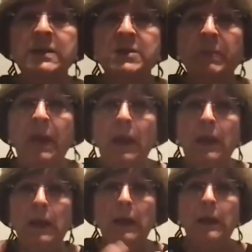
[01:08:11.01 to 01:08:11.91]
this big,
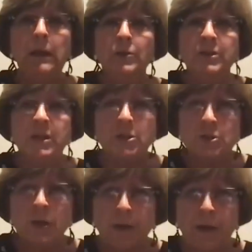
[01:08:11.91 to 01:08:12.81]
you know, and the kids
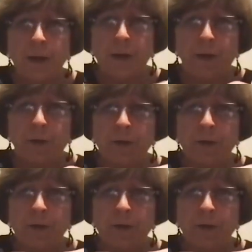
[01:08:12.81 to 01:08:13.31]
trying to, eh, eh,